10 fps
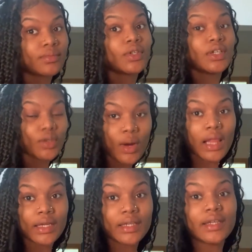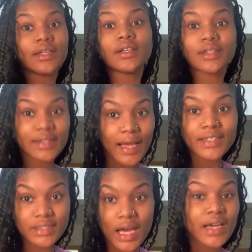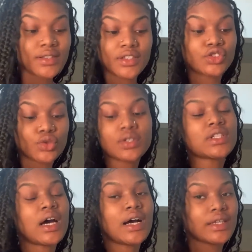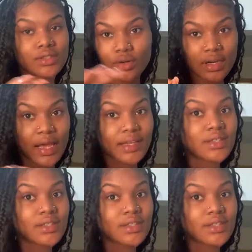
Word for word: good quality, nice sizing, true to size, all that.